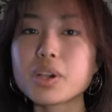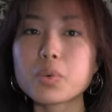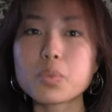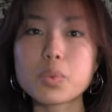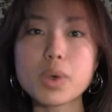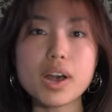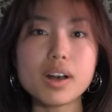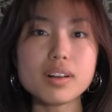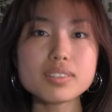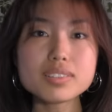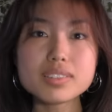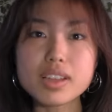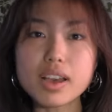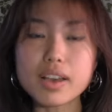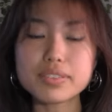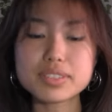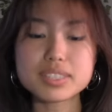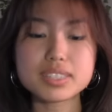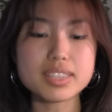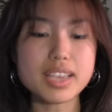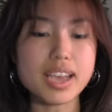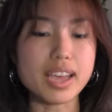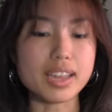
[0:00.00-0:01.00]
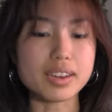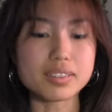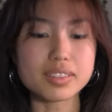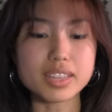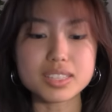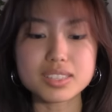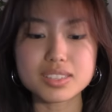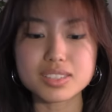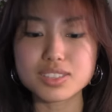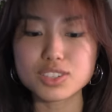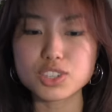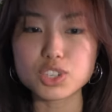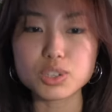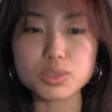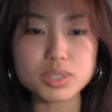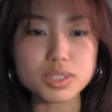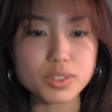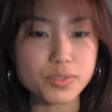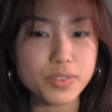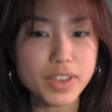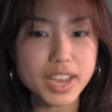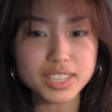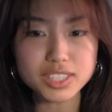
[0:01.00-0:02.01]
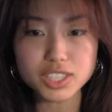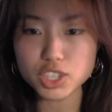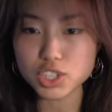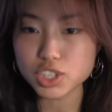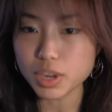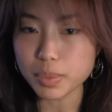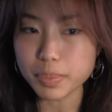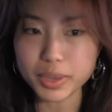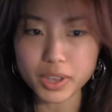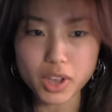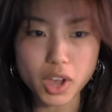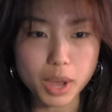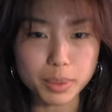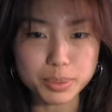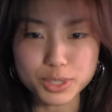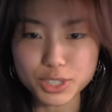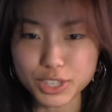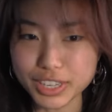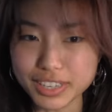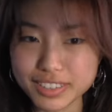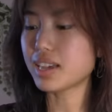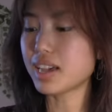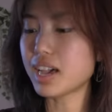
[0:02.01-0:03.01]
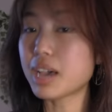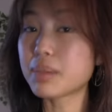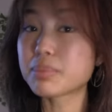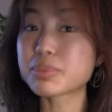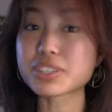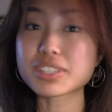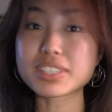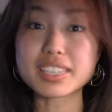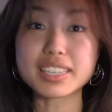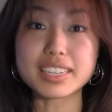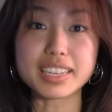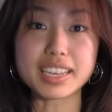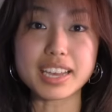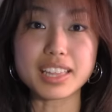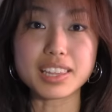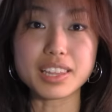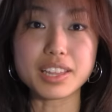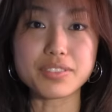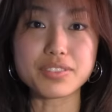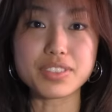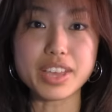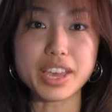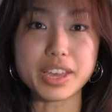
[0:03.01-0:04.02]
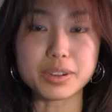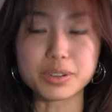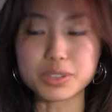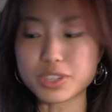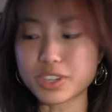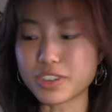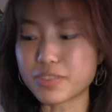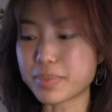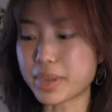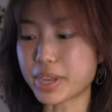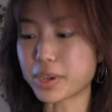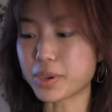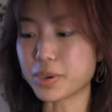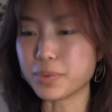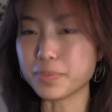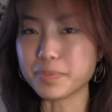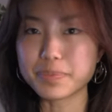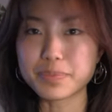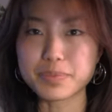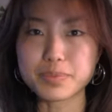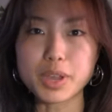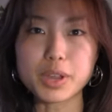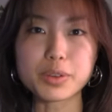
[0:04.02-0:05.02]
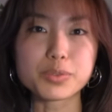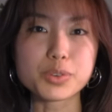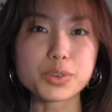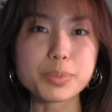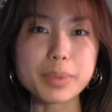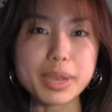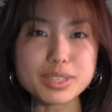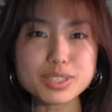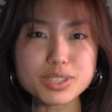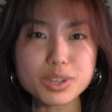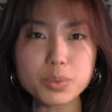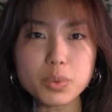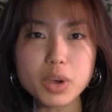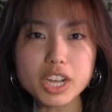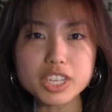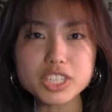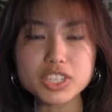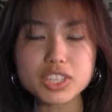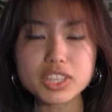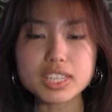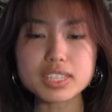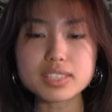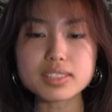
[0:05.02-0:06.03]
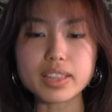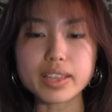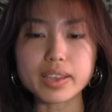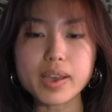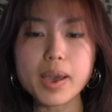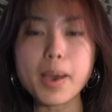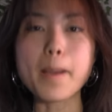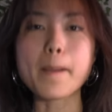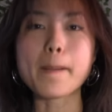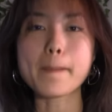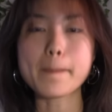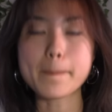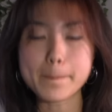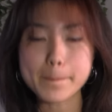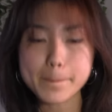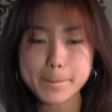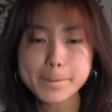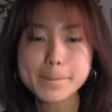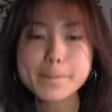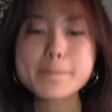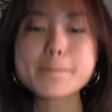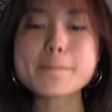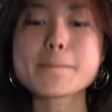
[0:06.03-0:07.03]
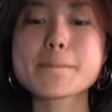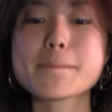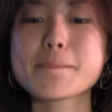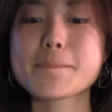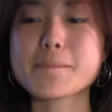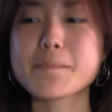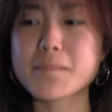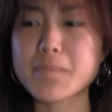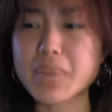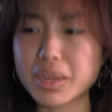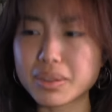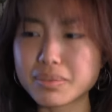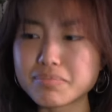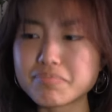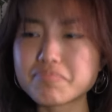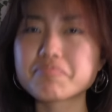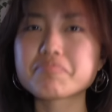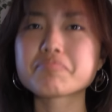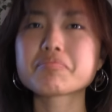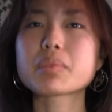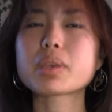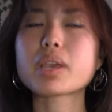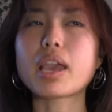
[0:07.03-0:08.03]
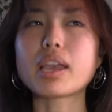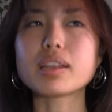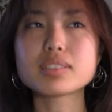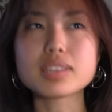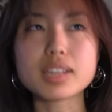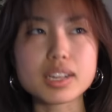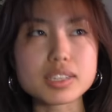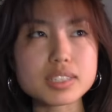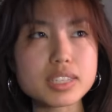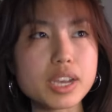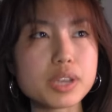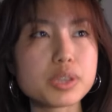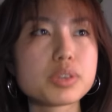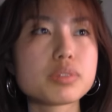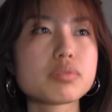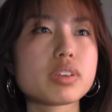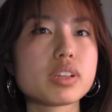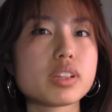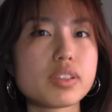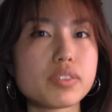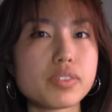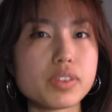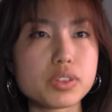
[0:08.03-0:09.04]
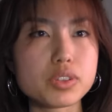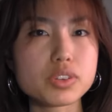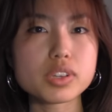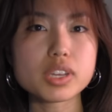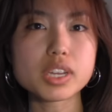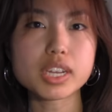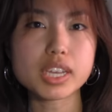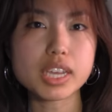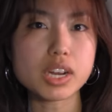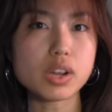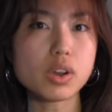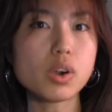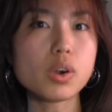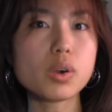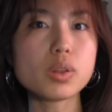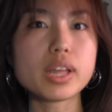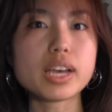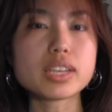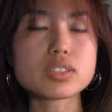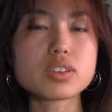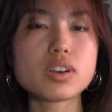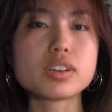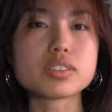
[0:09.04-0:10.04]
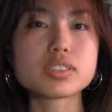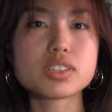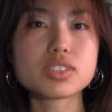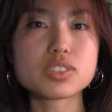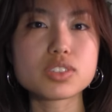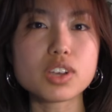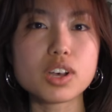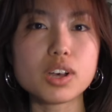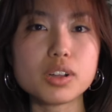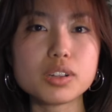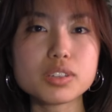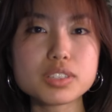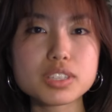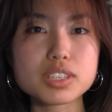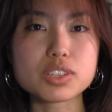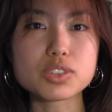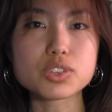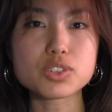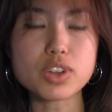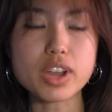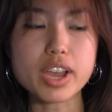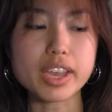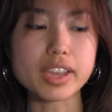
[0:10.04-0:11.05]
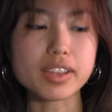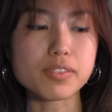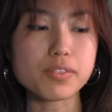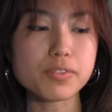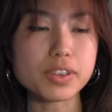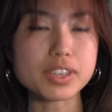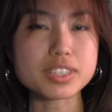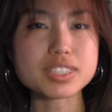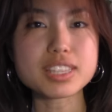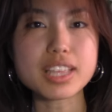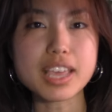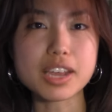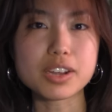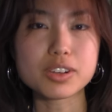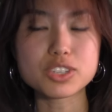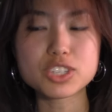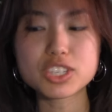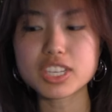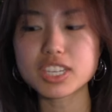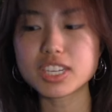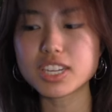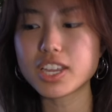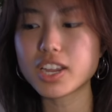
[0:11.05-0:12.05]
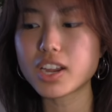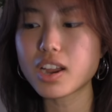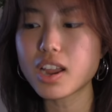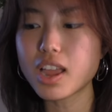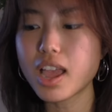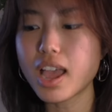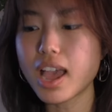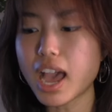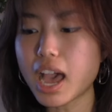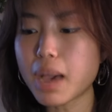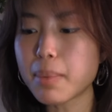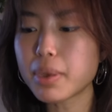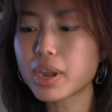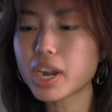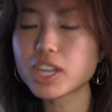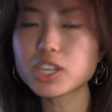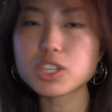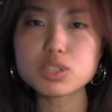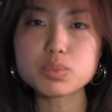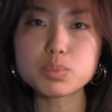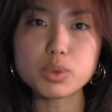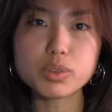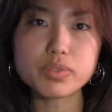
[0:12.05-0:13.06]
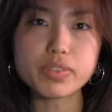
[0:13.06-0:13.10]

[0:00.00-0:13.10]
Well, enough said, let's choose the fastest shipping option. I'm just kidding, I love the energy of my home. My roommates are watching this like, oh. Okay, tell us how you really feel. You're gonna get a whole ass haunted doll to try and fix the energy in here. How about I just move